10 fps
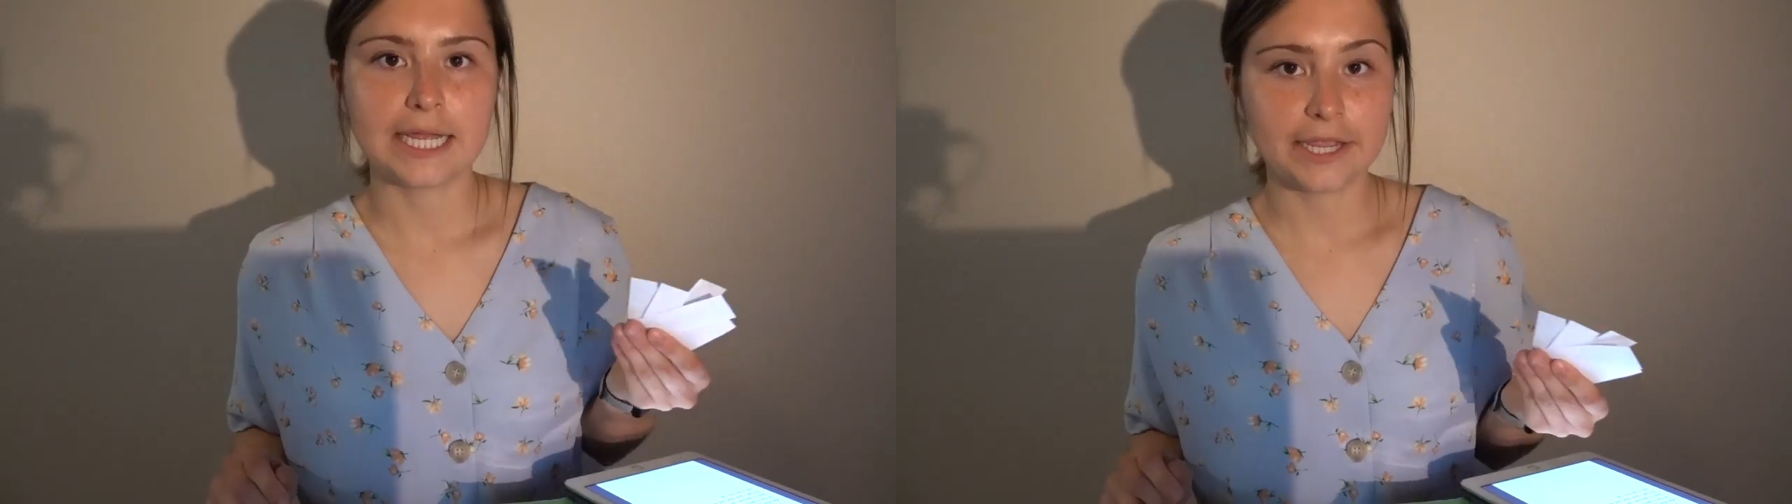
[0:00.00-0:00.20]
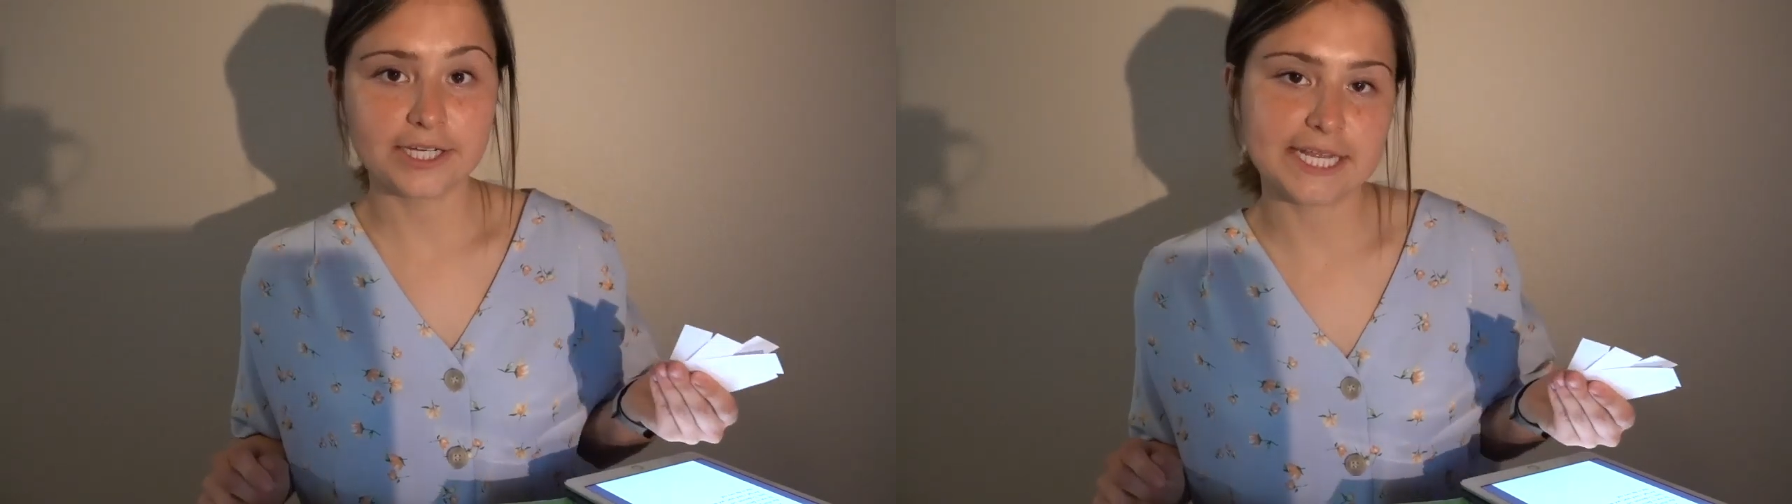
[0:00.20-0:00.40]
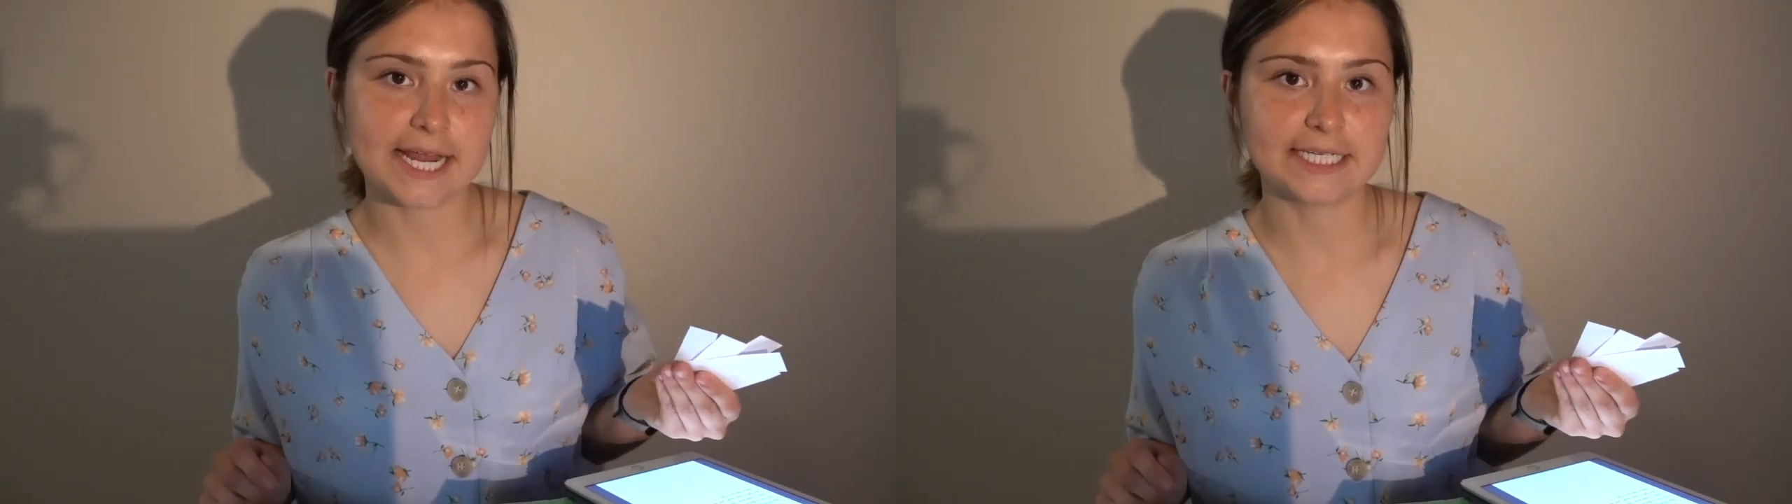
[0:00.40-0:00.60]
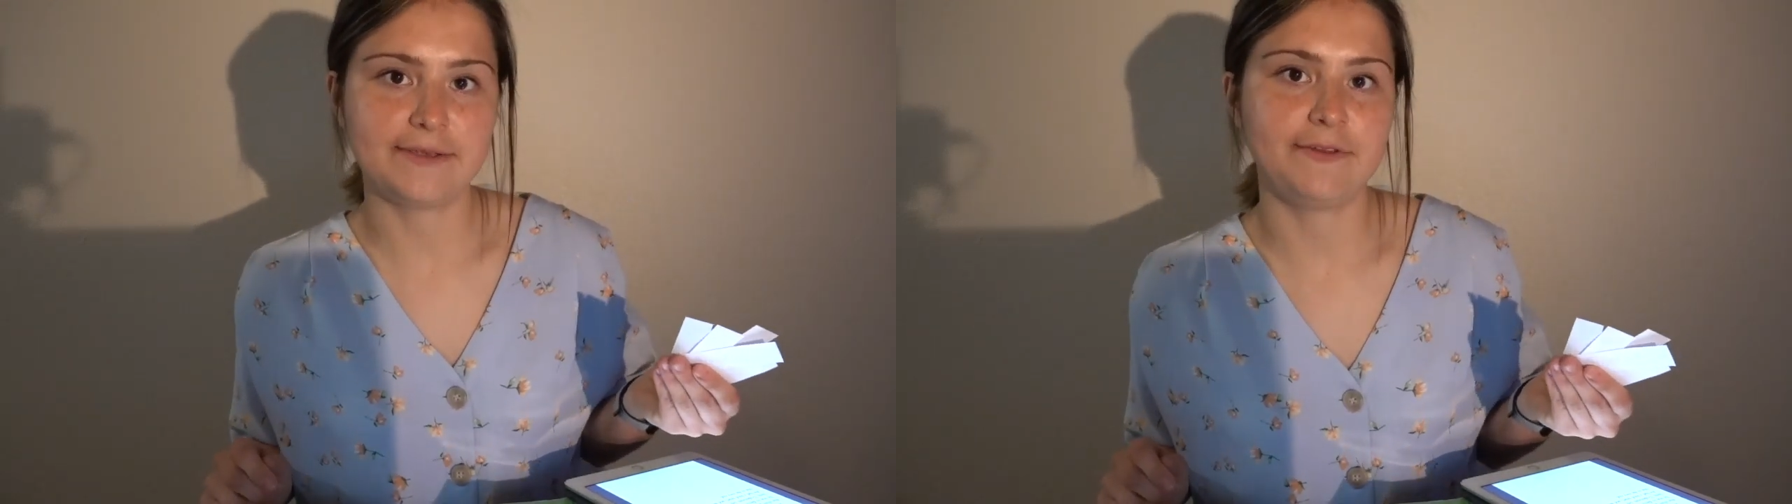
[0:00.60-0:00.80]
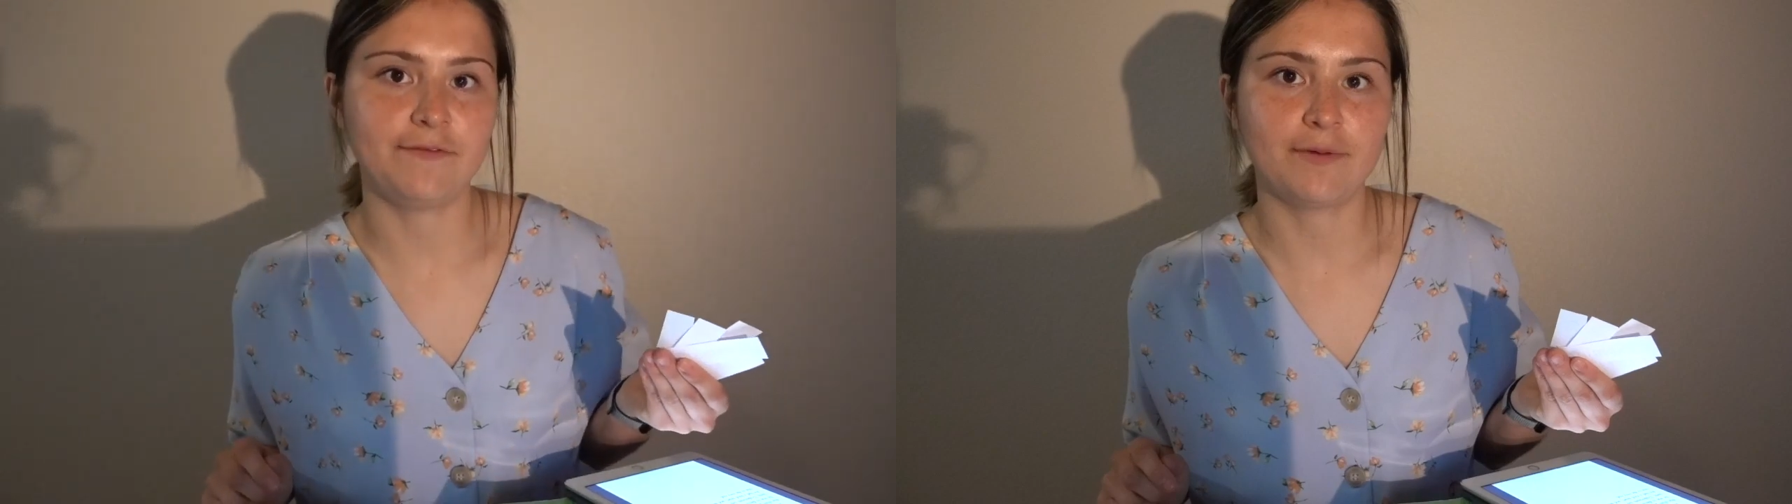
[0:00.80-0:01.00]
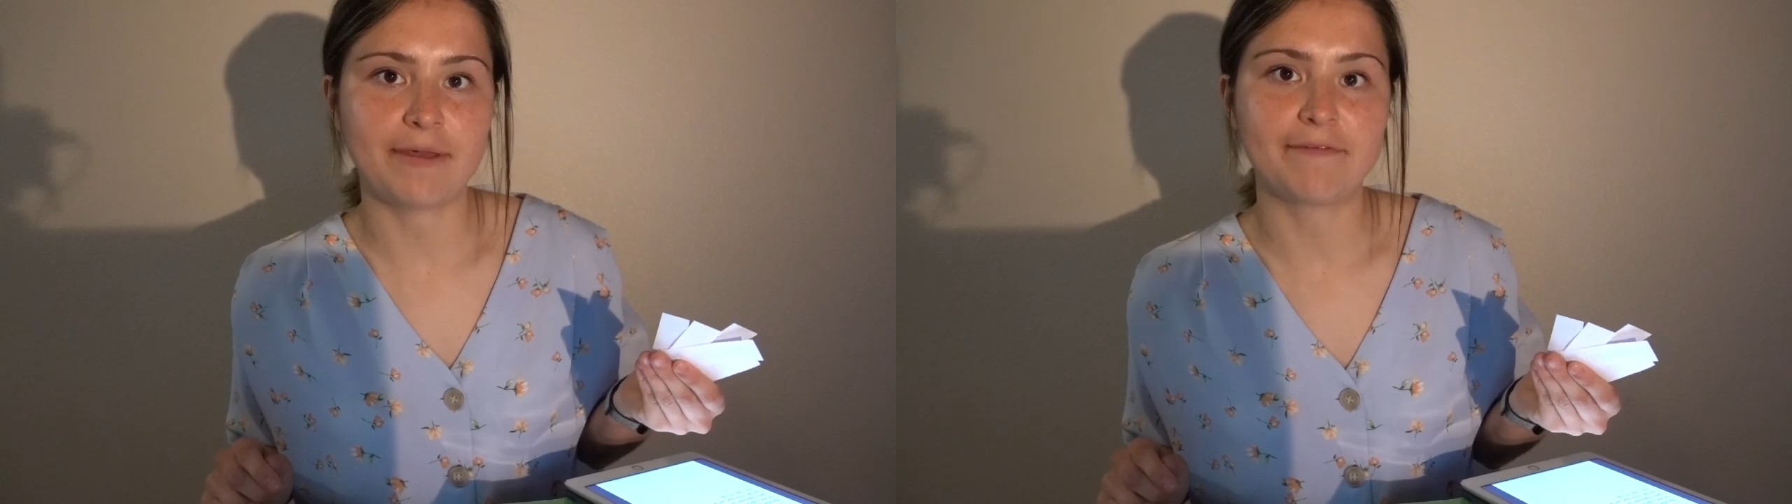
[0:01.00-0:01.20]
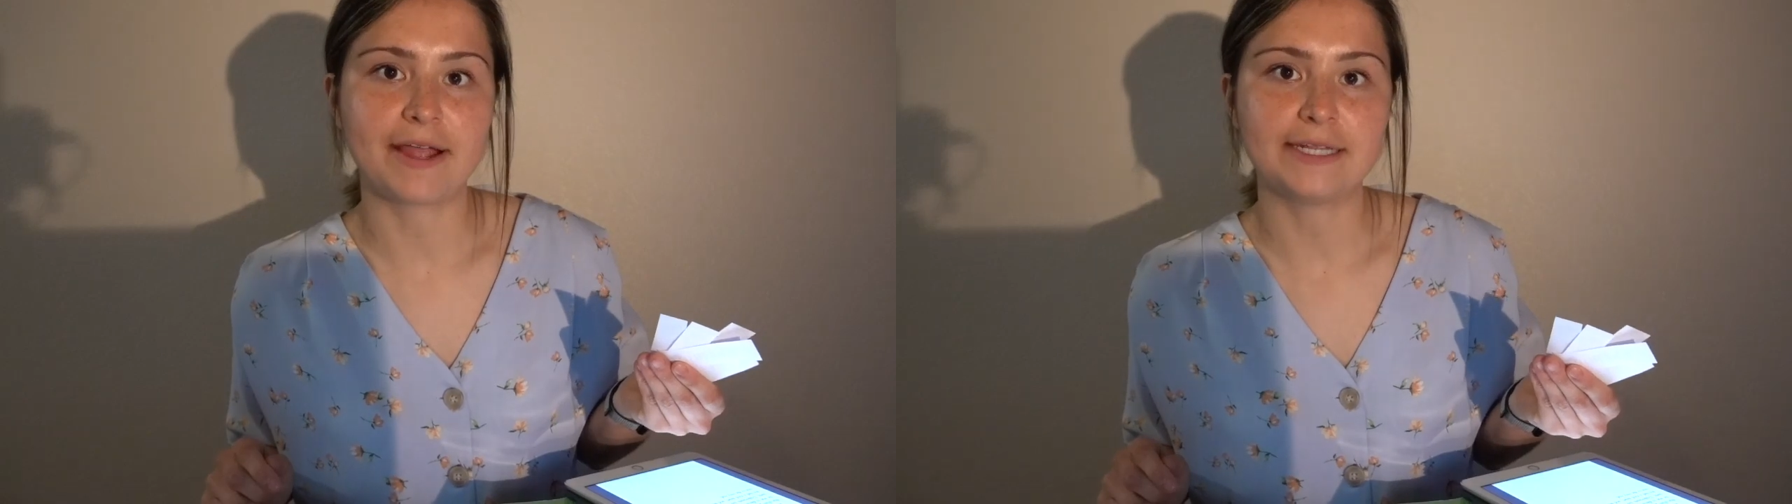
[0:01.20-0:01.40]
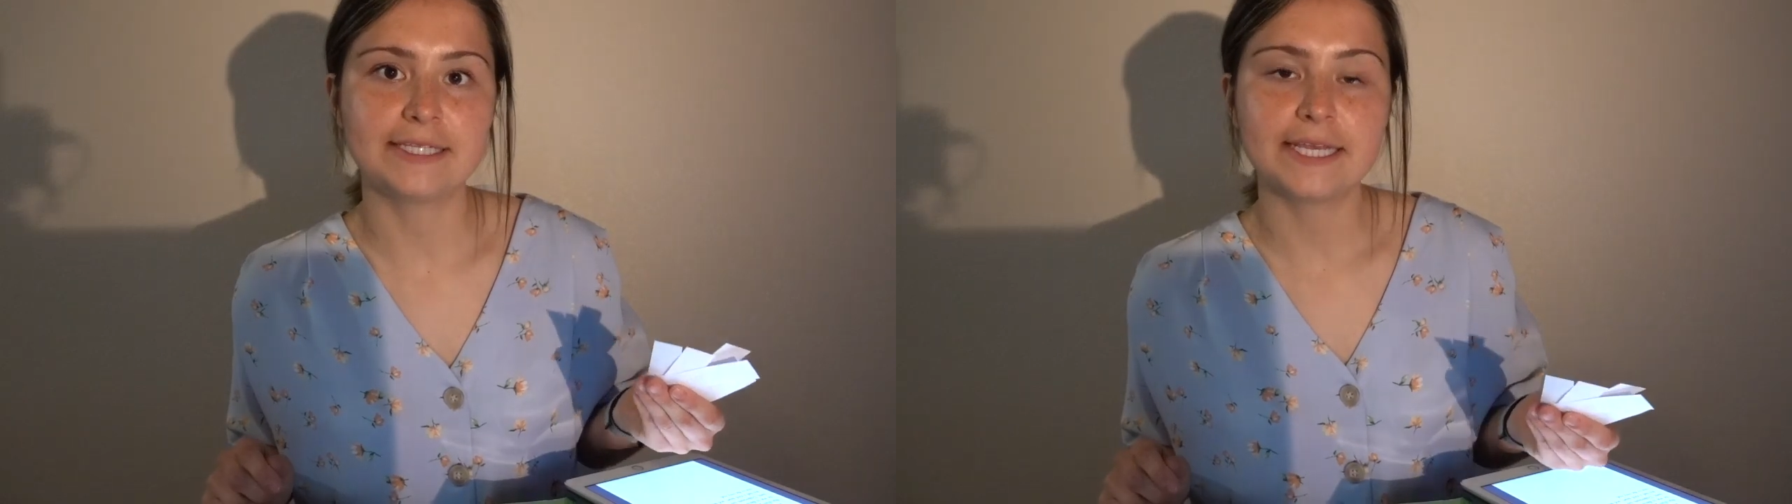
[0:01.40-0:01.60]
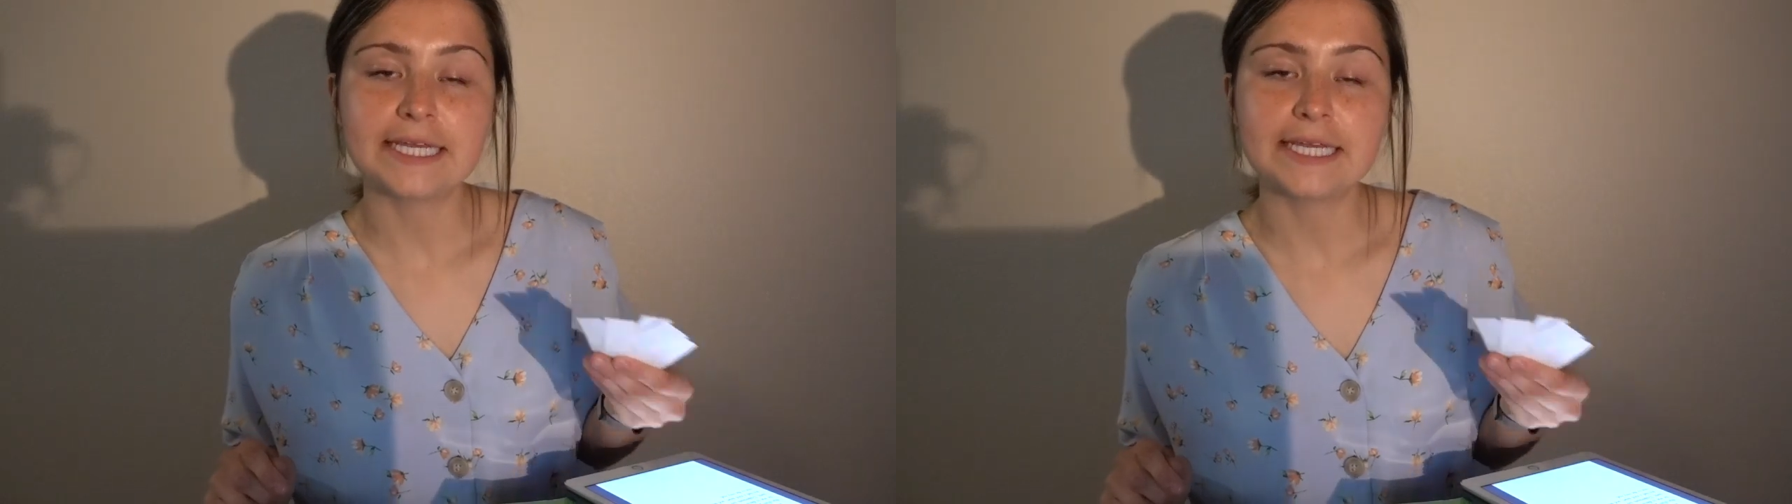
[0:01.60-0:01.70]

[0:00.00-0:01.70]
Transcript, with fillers: Here's an activity for my friends.